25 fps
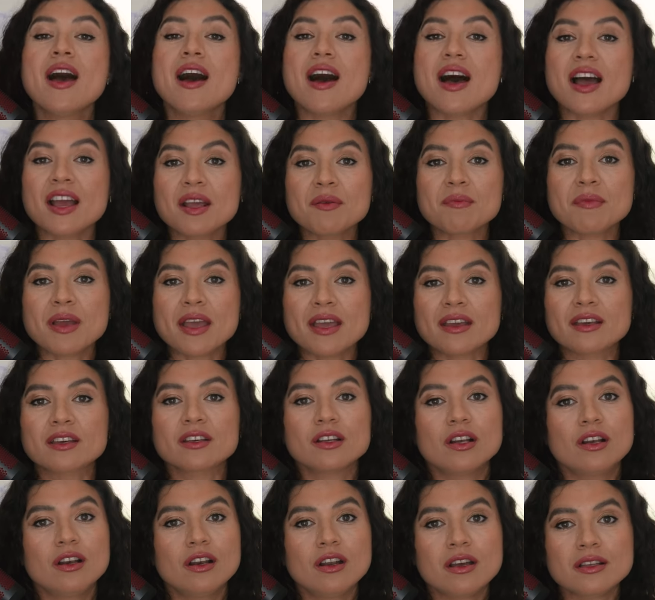I
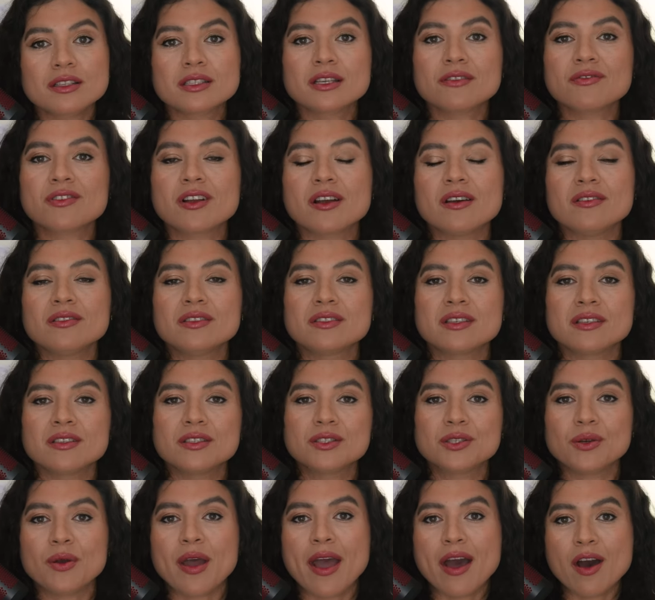make lots of
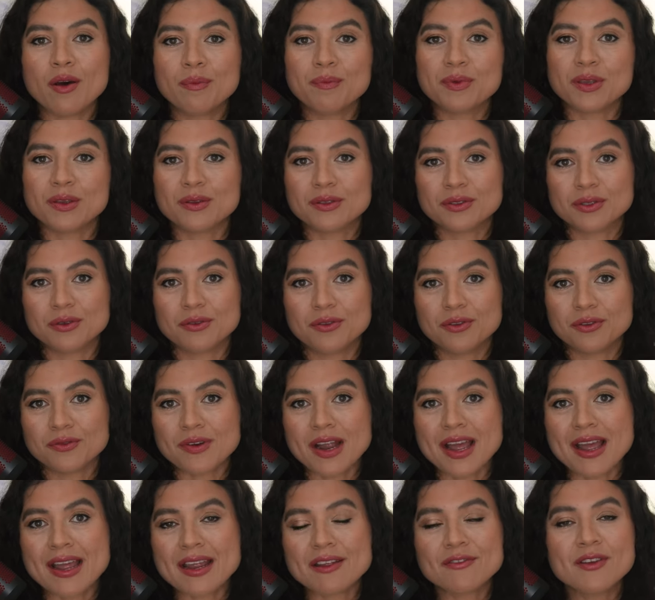content to help you to
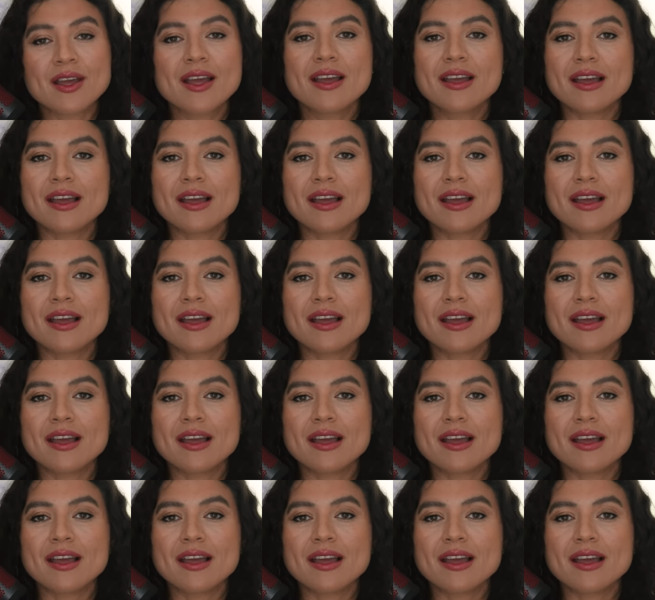thrive